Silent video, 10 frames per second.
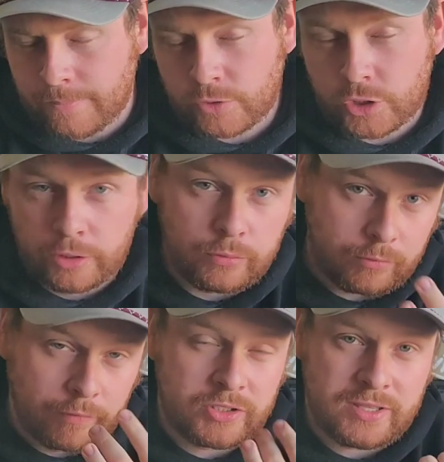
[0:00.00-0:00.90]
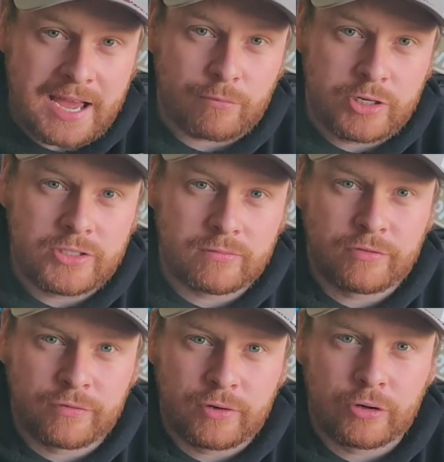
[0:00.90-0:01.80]
So obviously that reason
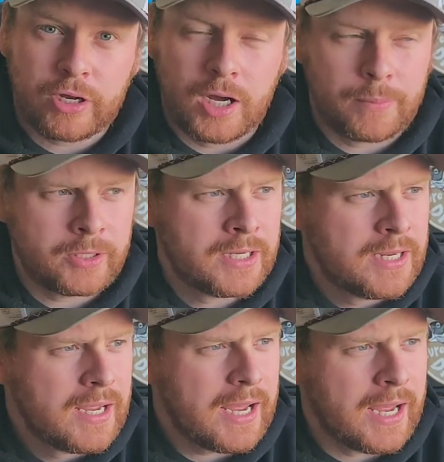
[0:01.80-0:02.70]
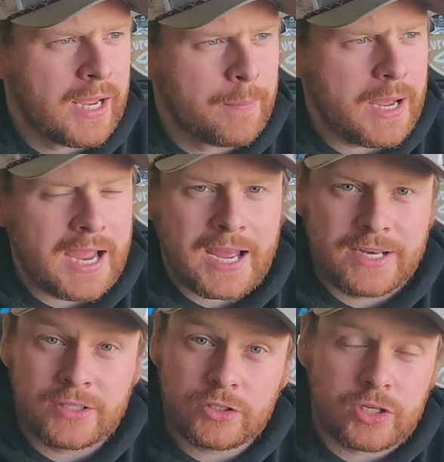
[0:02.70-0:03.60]
for fluorocarbon.
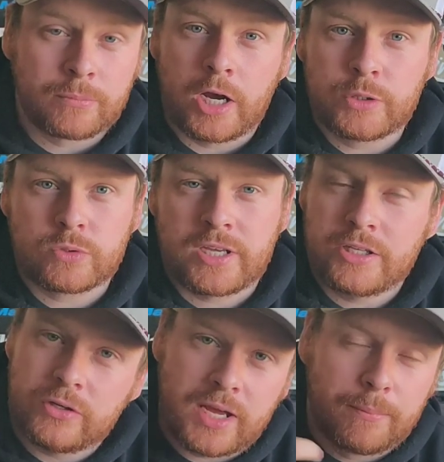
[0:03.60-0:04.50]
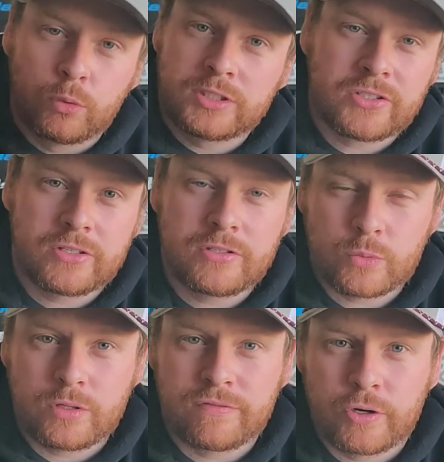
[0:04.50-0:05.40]
And some guys will say that you get more
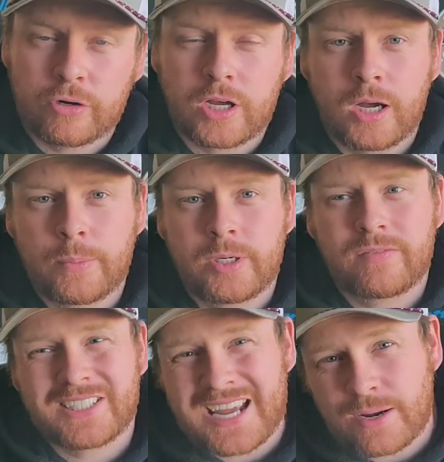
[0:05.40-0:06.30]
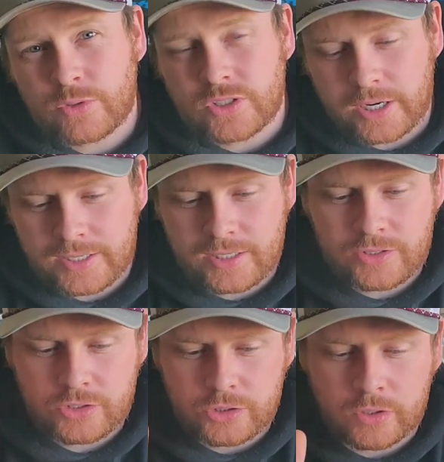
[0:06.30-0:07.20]
distance with your fluorocarbon. The downside
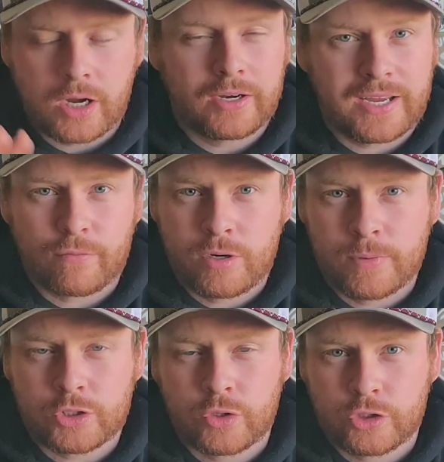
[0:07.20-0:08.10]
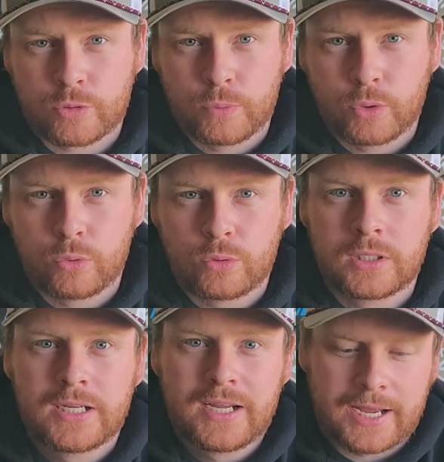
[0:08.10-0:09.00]
is you can't get very much on the
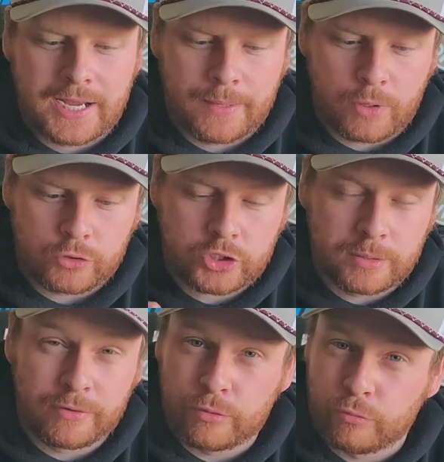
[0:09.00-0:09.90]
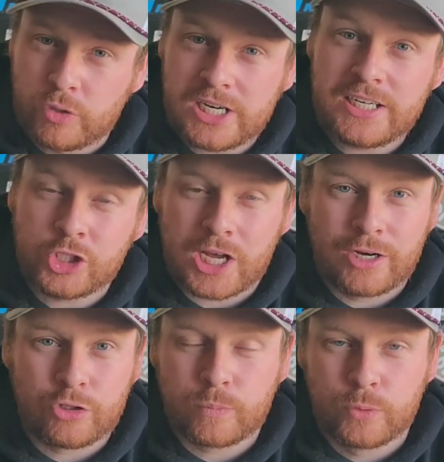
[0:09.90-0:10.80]
spool. On some of the really
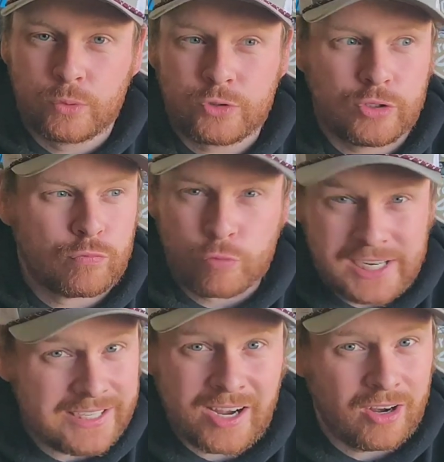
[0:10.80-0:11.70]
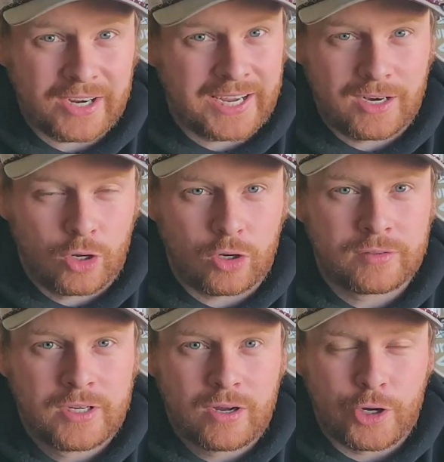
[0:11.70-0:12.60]
shallow spools, you really can't get a
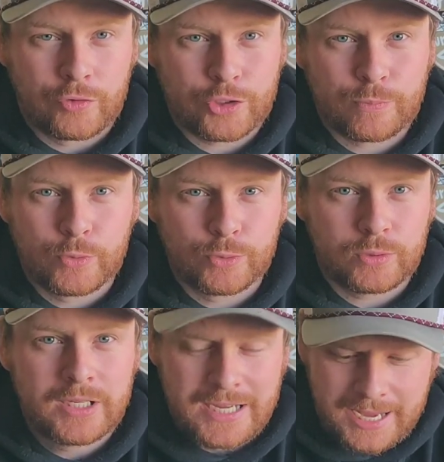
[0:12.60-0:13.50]
lot on the spool.